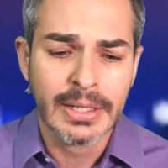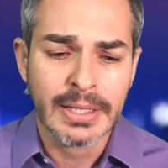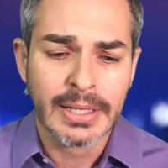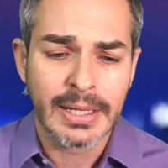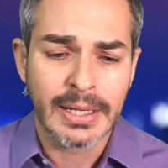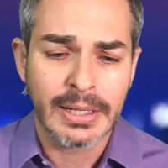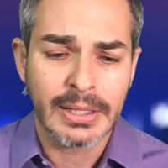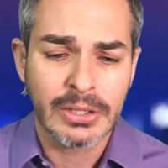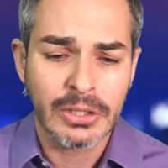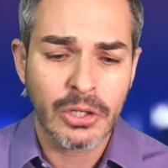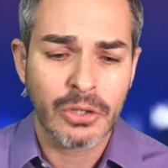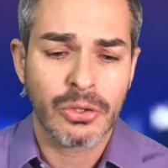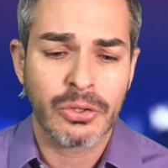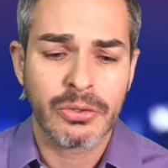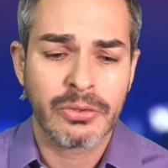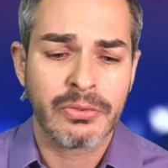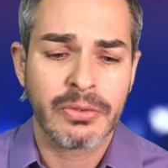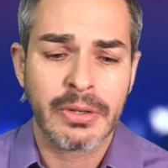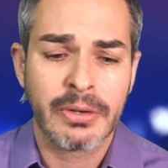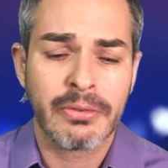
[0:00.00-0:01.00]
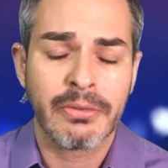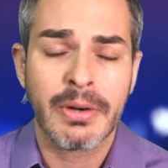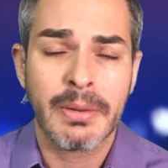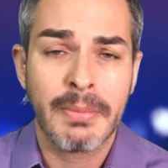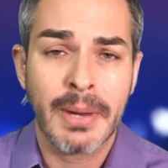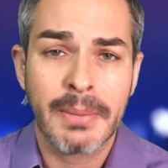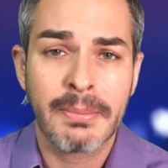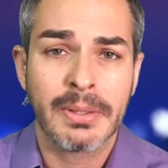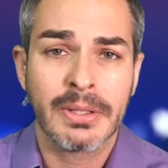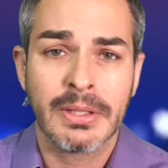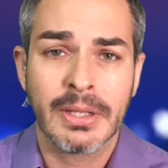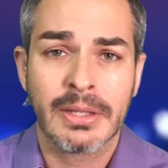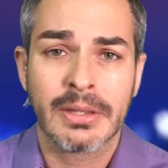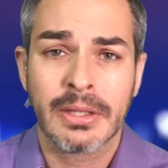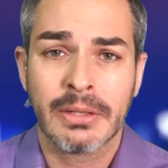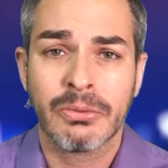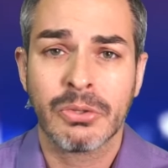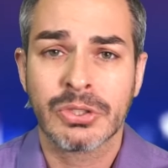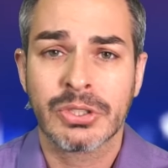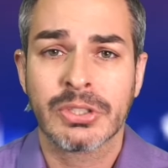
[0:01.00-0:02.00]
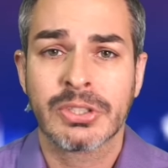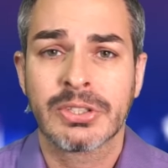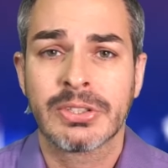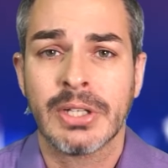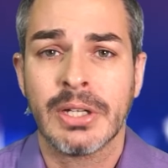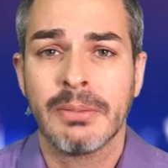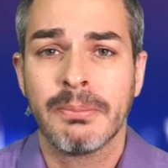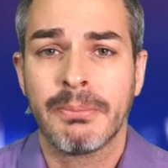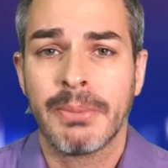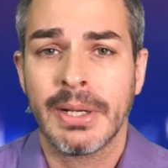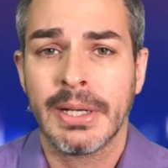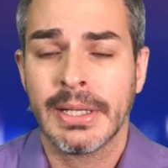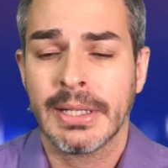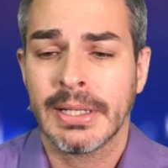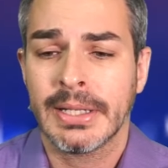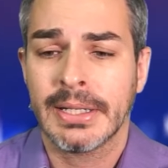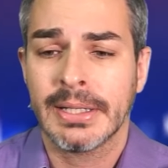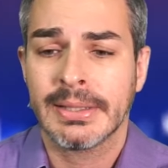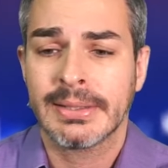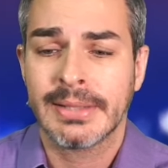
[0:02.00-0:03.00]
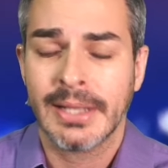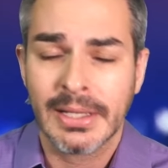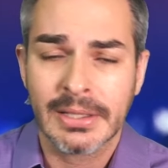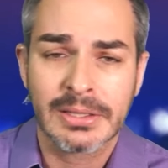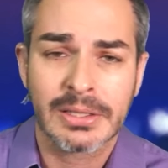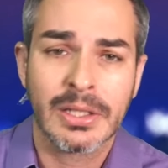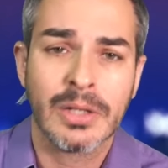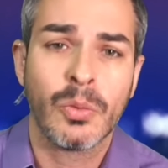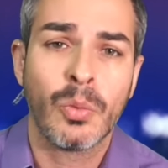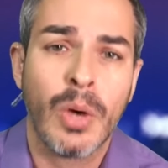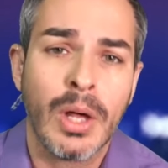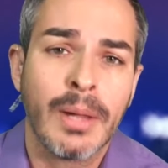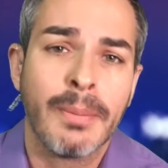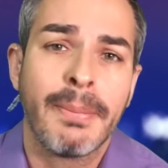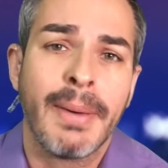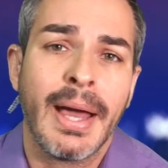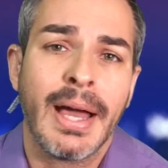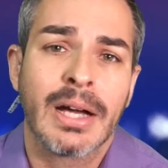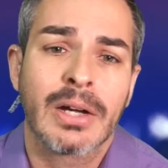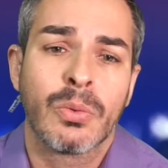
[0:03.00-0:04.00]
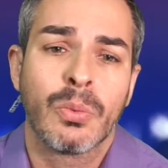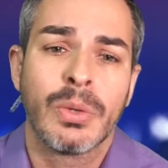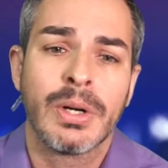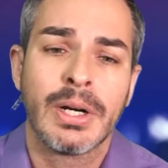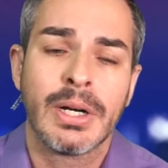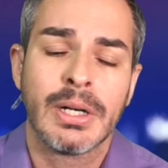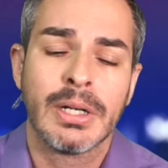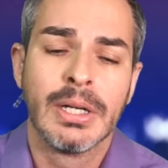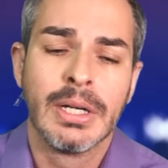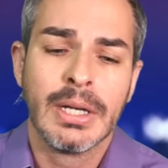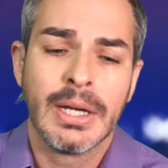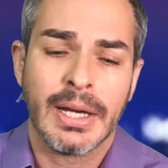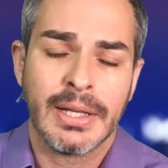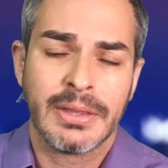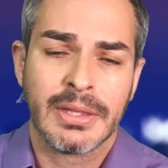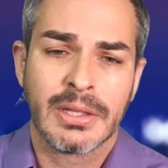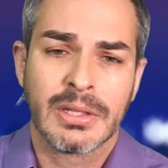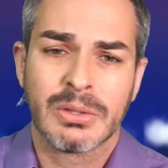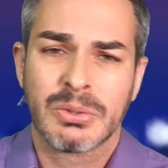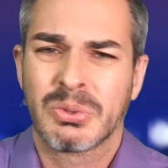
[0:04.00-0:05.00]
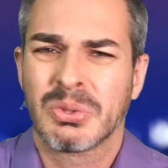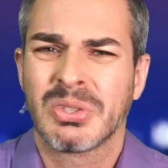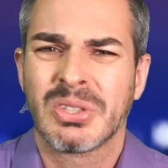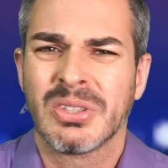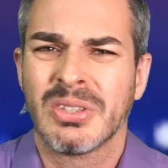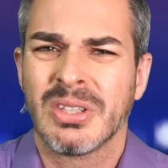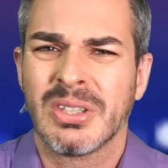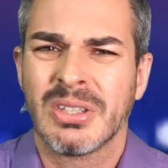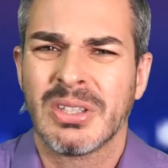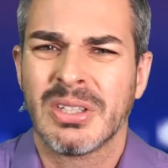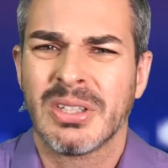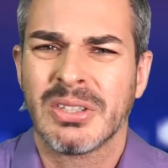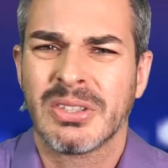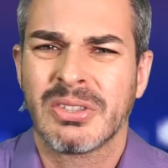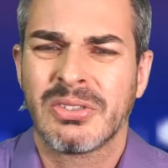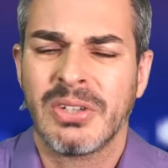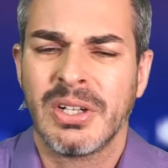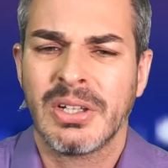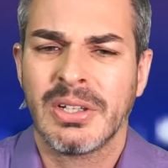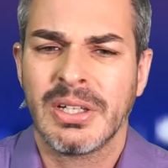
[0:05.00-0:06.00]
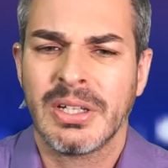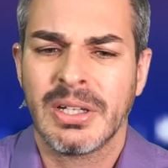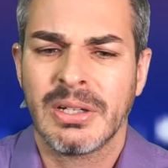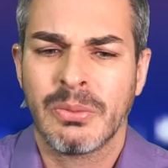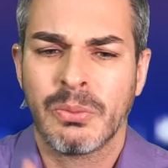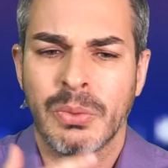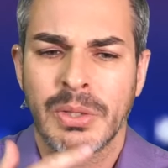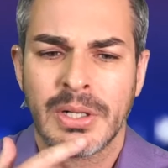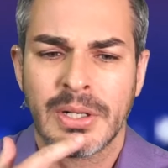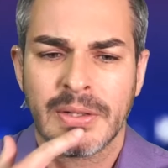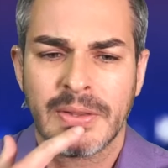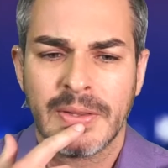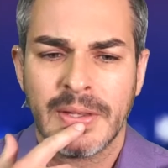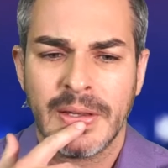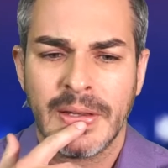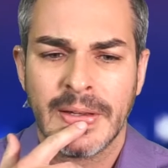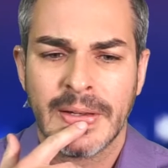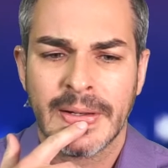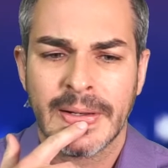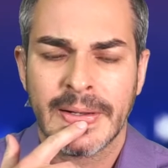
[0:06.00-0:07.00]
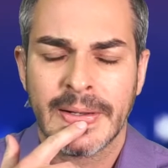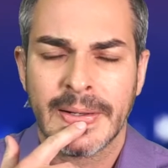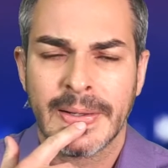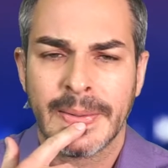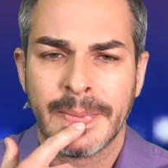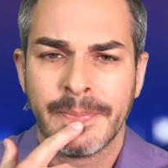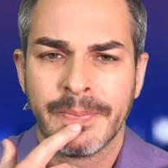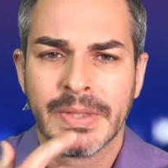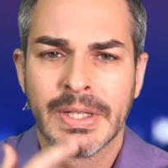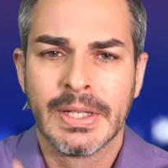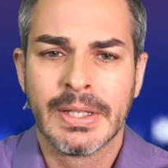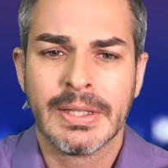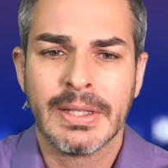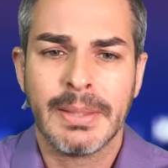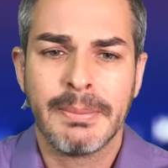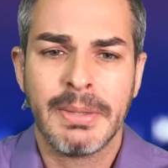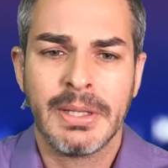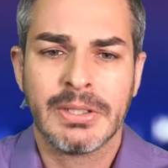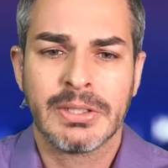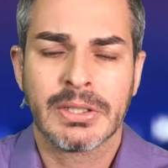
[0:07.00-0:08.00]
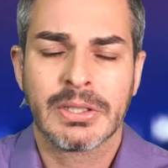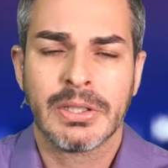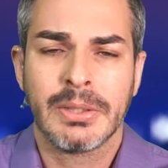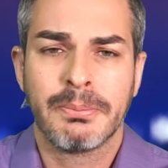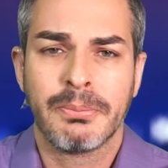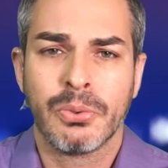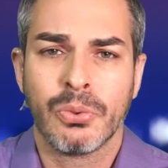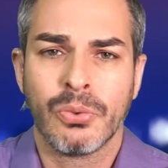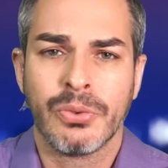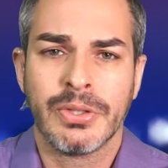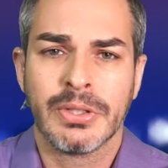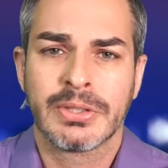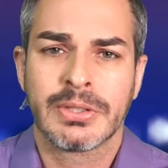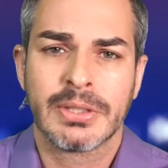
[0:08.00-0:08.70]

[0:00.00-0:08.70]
remember that there was a stunt by Tesla a while back where, I think this was in Australia, where they basically pulled this